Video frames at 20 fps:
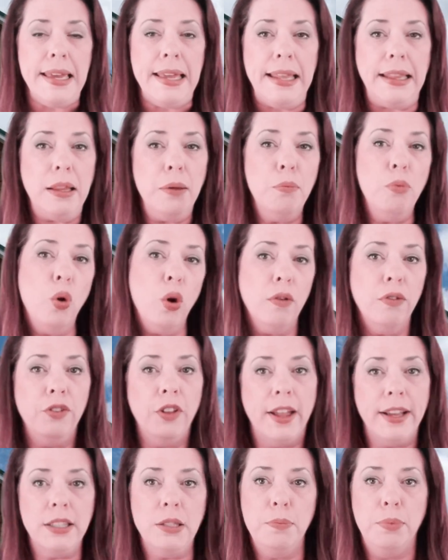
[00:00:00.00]
The more
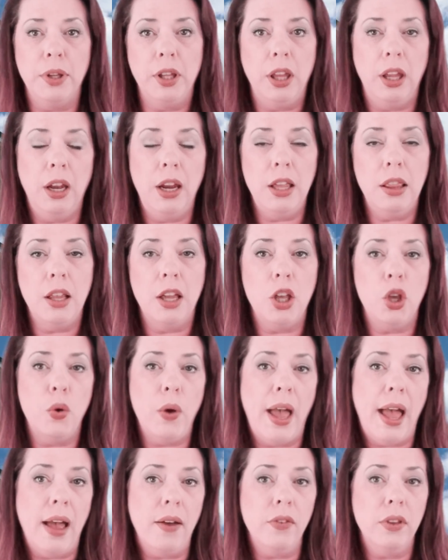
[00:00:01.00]
flexibility that you
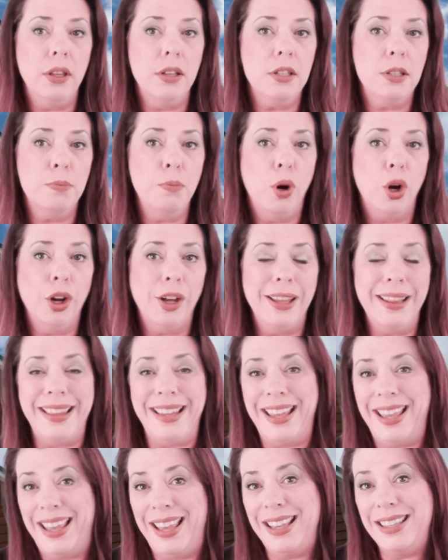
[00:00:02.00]
have in this market,
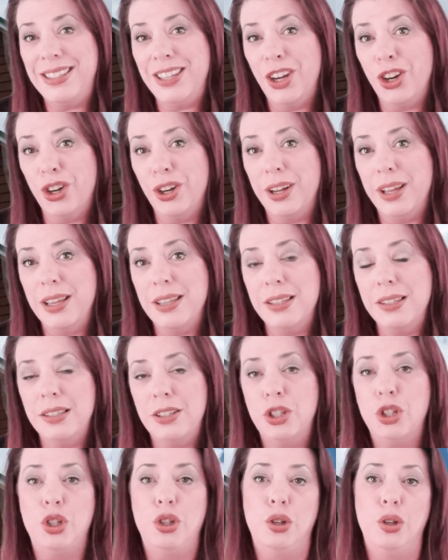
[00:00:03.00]
the easier it is
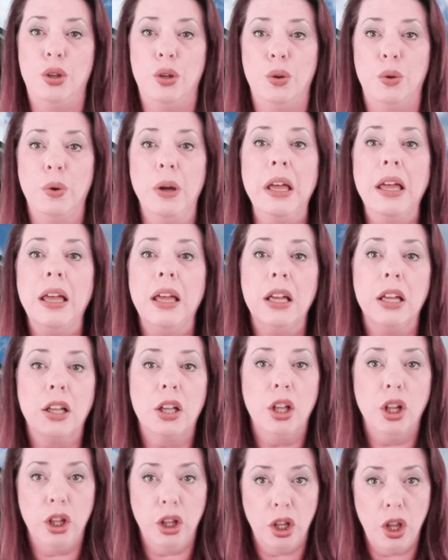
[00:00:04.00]
to
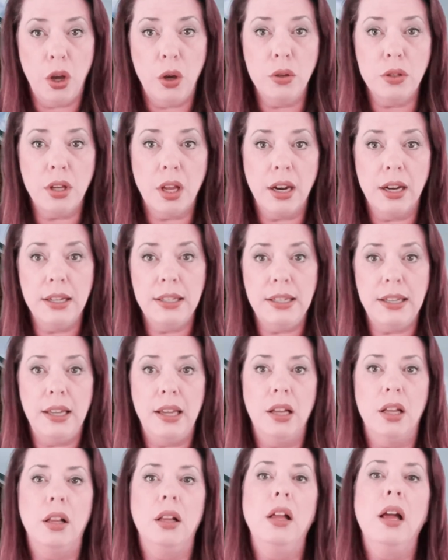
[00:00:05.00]
close on a
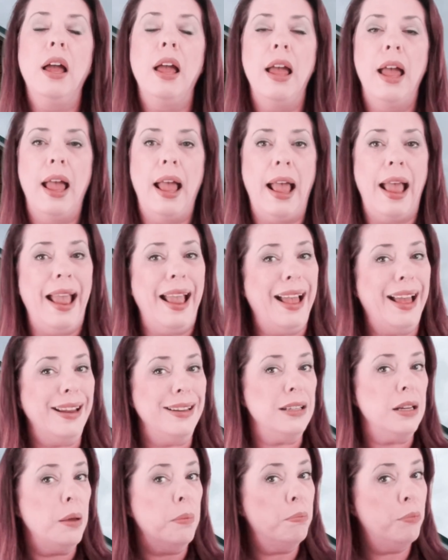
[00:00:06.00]
deal,
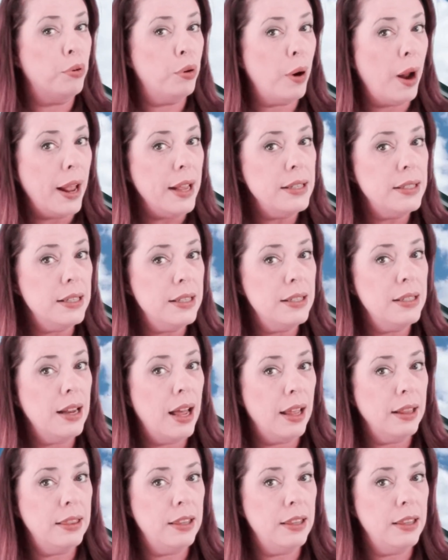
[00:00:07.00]
and price is not